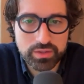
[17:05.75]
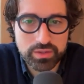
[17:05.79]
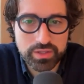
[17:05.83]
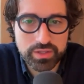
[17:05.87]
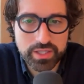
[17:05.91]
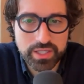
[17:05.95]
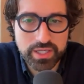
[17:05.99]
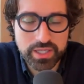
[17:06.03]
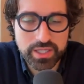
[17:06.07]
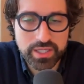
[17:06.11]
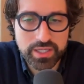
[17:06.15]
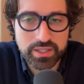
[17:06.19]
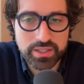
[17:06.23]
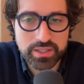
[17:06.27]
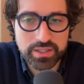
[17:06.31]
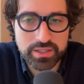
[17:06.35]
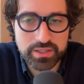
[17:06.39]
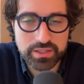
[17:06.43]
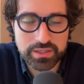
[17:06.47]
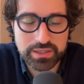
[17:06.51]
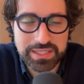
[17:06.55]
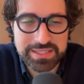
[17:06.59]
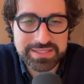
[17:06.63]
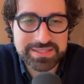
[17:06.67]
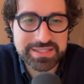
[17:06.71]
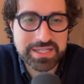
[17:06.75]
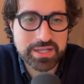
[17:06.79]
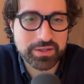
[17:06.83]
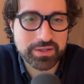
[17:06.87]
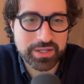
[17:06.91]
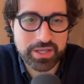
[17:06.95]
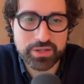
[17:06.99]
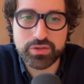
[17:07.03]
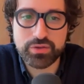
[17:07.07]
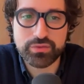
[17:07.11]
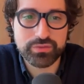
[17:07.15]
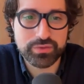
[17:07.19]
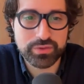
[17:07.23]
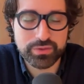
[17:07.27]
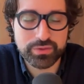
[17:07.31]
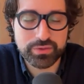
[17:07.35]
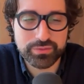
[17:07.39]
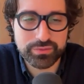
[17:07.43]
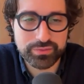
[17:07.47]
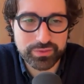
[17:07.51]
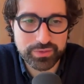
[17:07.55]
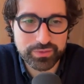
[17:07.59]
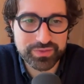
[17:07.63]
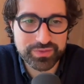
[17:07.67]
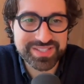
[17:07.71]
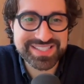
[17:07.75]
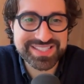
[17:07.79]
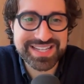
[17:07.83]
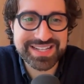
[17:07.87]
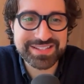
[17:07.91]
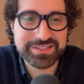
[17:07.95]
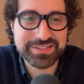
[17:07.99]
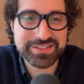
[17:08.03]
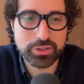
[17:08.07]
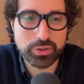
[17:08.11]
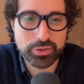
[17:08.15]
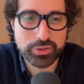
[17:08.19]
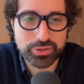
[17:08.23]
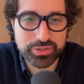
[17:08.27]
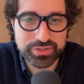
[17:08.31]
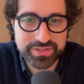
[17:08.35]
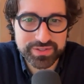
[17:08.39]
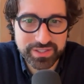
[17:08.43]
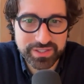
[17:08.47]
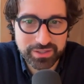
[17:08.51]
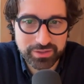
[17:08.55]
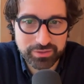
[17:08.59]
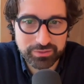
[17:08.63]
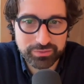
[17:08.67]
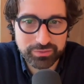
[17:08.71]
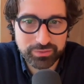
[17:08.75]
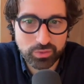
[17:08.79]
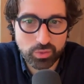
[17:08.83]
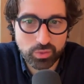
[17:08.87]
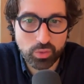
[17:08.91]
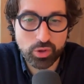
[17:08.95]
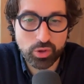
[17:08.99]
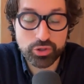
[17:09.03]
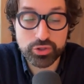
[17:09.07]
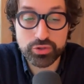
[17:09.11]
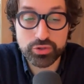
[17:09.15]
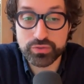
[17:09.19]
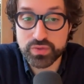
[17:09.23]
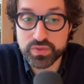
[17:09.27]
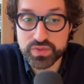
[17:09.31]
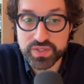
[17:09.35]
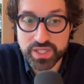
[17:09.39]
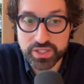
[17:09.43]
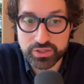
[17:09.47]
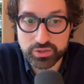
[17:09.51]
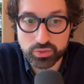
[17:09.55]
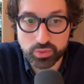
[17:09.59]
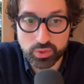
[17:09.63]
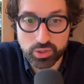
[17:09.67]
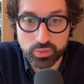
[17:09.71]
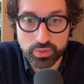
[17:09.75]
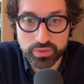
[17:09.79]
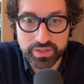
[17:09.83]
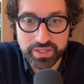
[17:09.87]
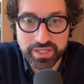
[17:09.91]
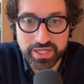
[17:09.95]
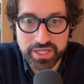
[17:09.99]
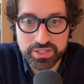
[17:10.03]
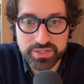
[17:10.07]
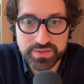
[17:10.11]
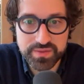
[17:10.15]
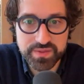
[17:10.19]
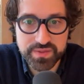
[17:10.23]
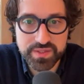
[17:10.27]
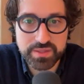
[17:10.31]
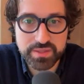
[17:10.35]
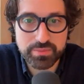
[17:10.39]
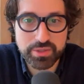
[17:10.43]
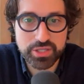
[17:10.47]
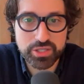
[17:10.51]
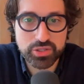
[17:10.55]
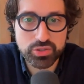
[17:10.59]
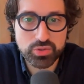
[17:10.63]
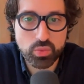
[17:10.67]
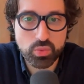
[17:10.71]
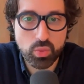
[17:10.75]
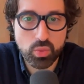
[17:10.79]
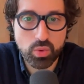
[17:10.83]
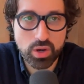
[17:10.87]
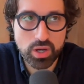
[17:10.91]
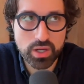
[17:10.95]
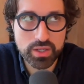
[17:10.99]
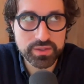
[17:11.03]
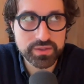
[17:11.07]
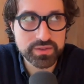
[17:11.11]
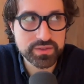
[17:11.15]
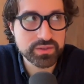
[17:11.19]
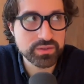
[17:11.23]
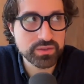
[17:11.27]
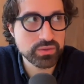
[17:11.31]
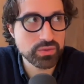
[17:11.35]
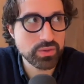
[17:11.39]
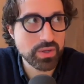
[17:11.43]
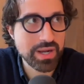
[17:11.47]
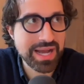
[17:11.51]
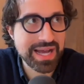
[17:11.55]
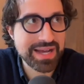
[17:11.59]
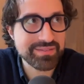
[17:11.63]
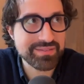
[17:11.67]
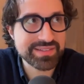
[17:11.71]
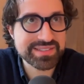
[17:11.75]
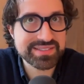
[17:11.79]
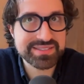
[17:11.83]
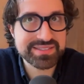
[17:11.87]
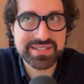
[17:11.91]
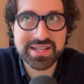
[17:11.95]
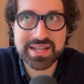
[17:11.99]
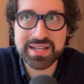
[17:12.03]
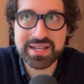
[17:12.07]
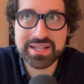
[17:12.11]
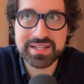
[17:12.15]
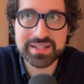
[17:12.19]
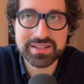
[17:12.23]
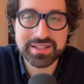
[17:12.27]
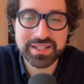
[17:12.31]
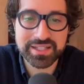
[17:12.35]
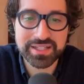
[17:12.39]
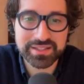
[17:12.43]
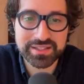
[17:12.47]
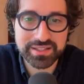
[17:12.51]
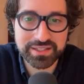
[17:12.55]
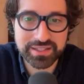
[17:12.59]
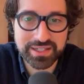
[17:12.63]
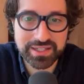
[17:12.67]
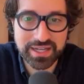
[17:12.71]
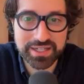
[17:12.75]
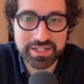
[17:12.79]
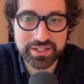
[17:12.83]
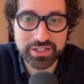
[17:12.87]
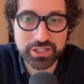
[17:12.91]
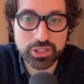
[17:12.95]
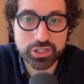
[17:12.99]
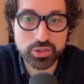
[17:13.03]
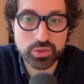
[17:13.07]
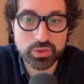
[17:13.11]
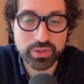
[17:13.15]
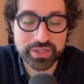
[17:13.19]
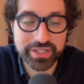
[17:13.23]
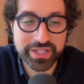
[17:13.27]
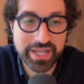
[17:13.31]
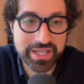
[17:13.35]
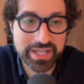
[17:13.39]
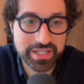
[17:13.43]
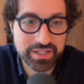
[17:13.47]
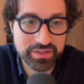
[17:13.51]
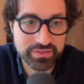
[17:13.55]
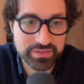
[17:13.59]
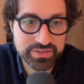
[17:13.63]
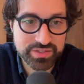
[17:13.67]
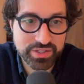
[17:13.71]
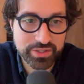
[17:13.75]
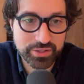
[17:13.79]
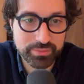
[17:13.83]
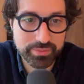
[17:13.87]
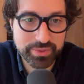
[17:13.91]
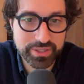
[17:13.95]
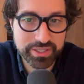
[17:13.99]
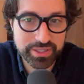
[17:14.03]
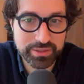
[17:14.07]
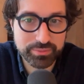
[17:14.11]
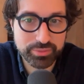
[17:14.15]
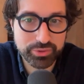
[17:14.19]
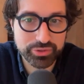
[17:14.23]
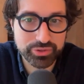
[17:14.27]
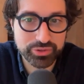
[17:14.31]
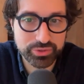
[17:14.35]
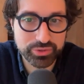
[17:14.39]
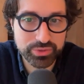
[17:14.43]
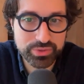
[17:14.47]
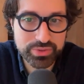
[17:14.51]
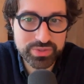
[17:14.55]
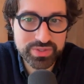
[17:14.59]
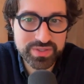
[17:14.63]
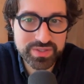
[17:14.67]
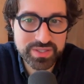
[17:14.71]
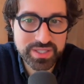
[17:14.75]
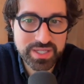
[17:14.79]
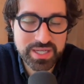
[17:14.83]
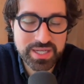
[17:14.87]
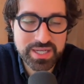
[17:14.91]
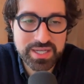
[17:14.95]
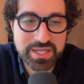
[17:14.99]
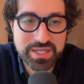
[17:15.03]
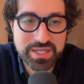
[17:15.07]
let's say, okay, you've decided to go yourself, or you decided to work with an agency, but you want to have a say in, like, the kinda creatives that are being produced.